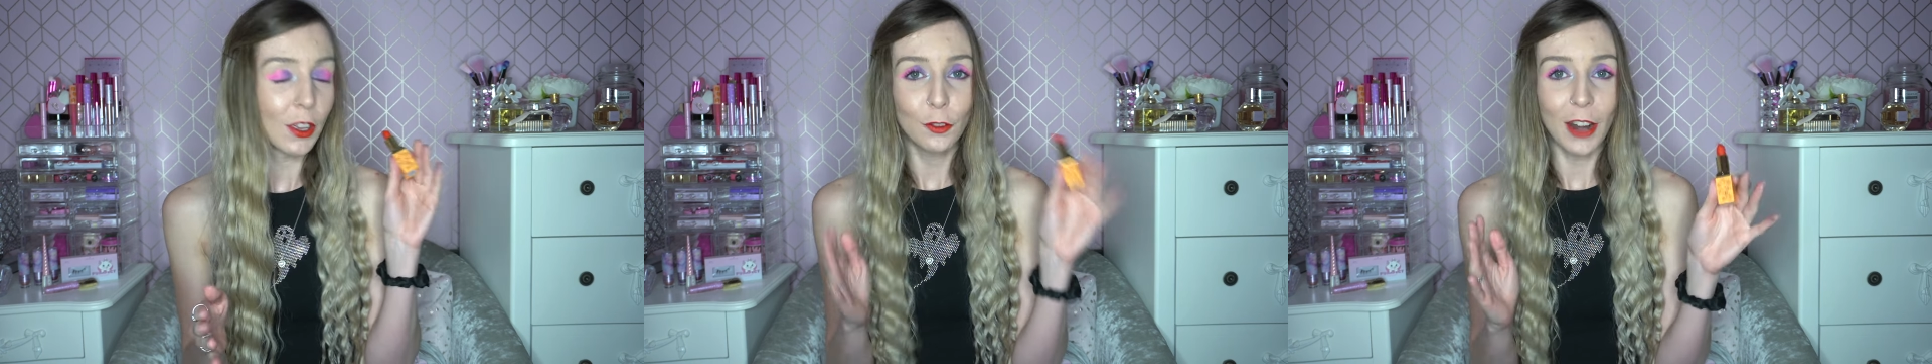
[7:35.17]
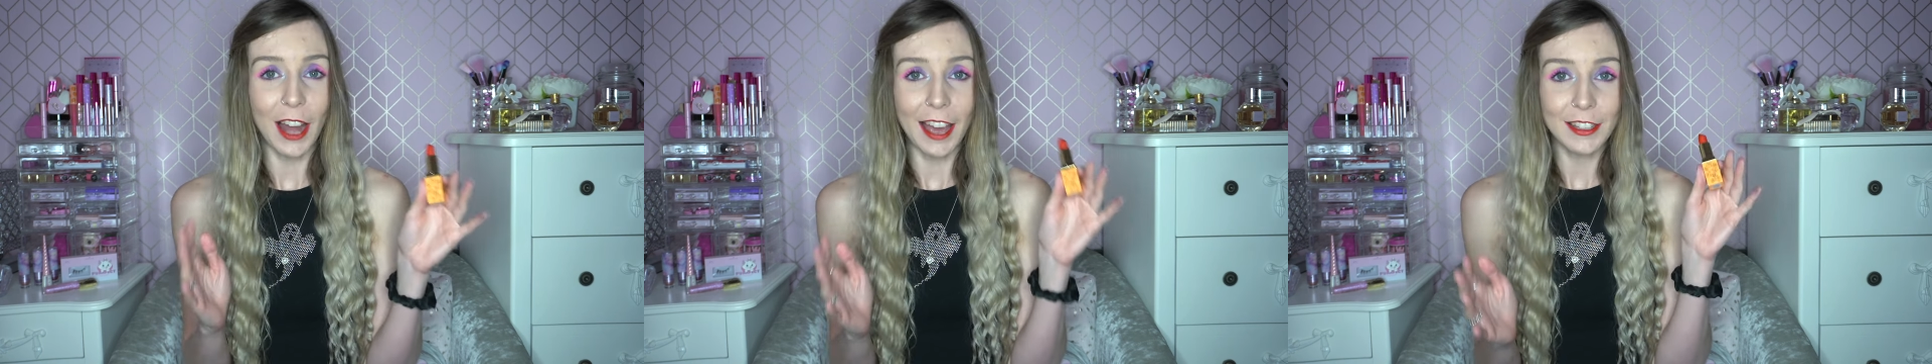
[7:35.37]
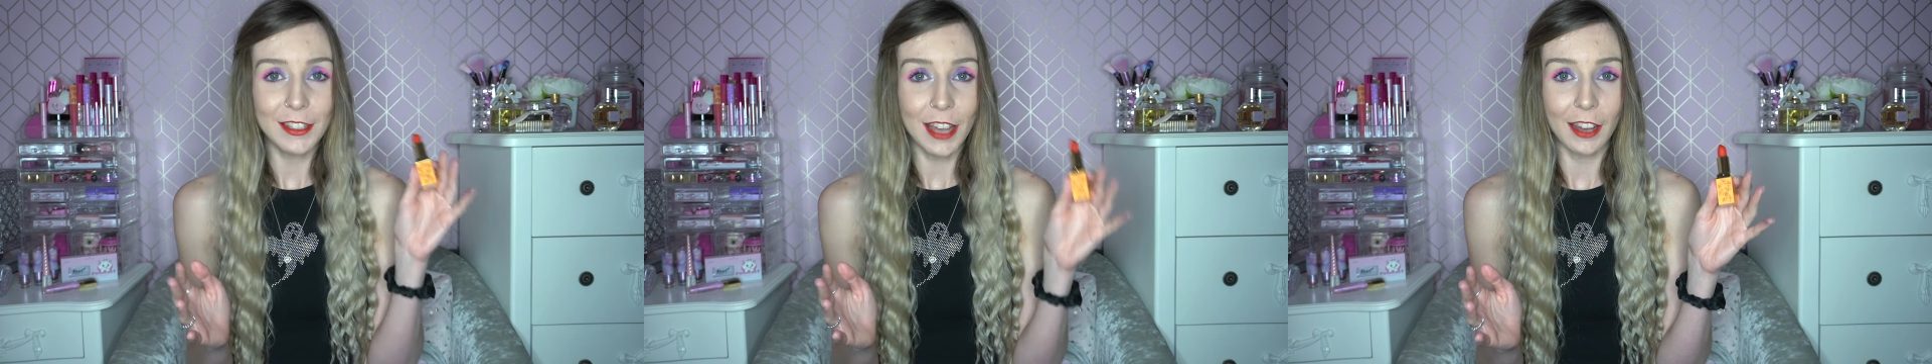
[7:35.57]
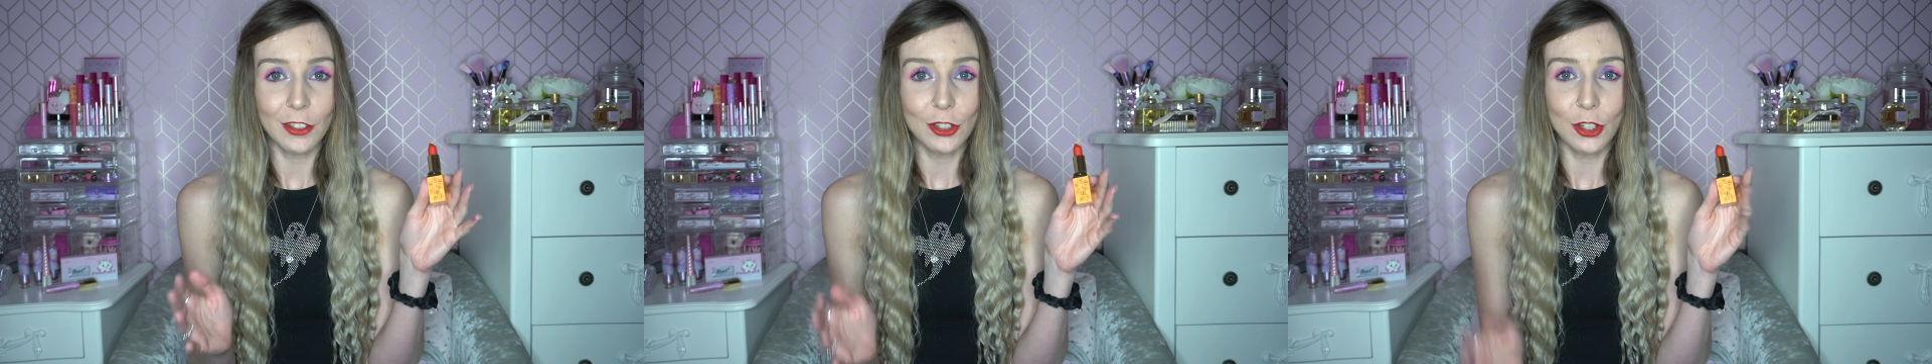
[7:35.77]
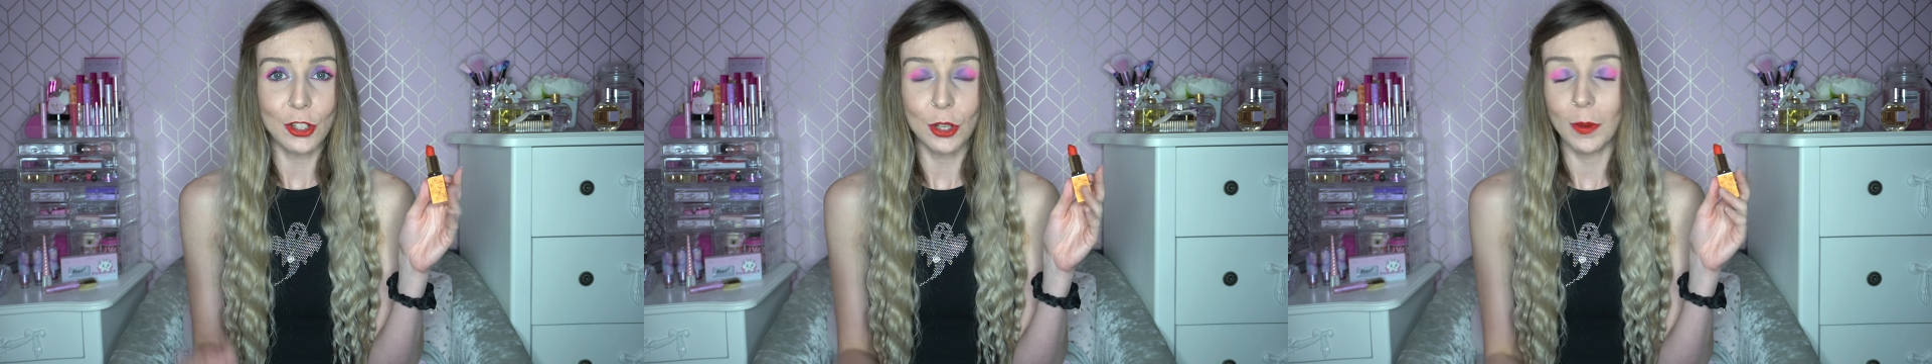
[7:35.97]
flat
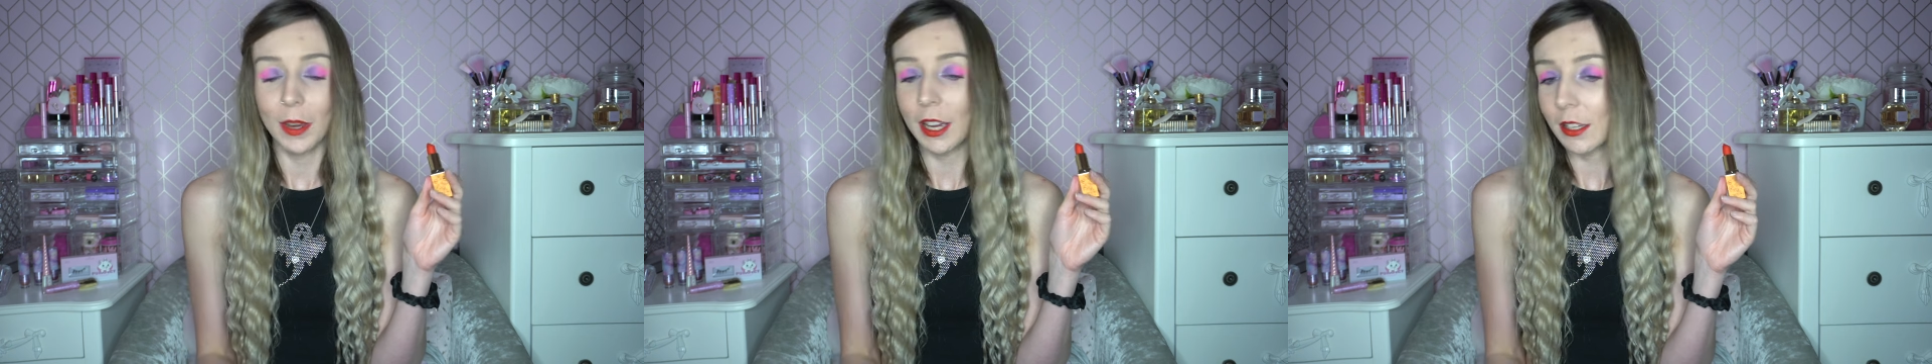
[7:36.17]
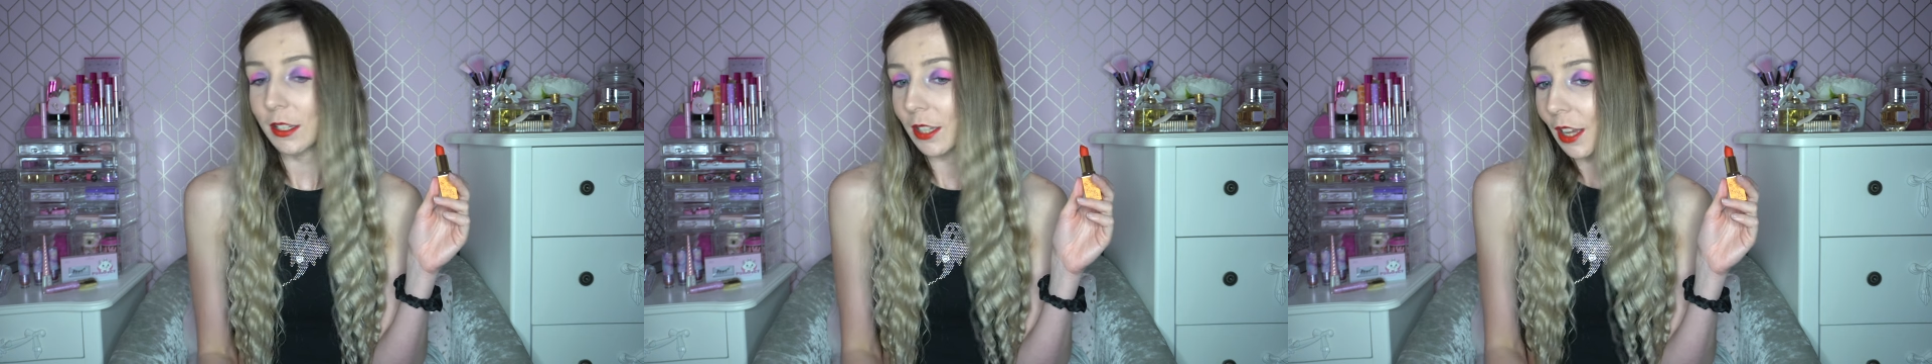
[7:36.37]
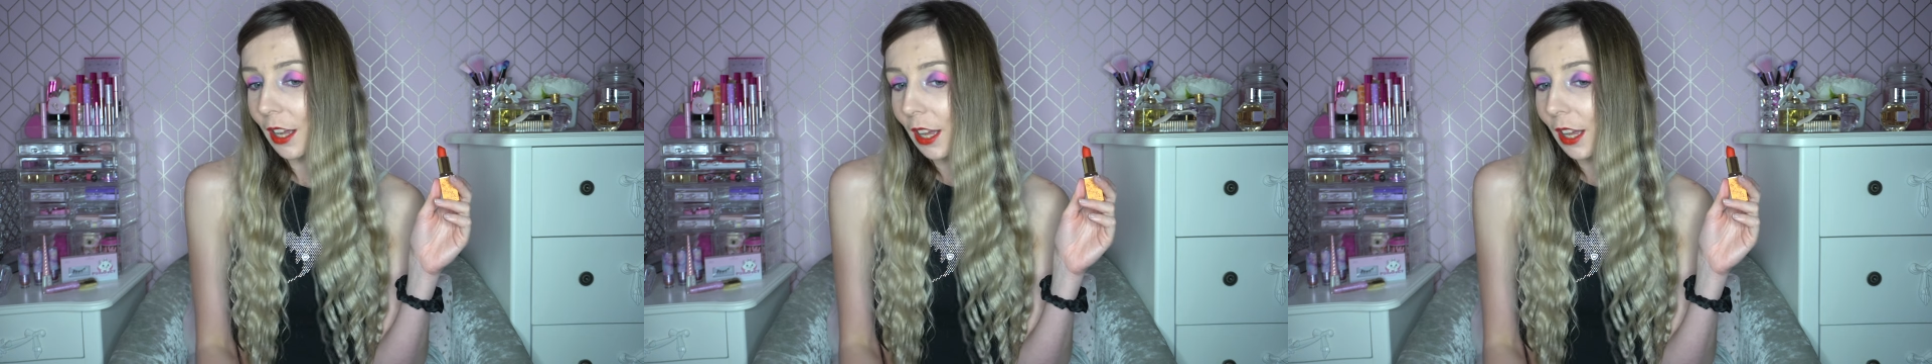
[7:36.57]
texture to it.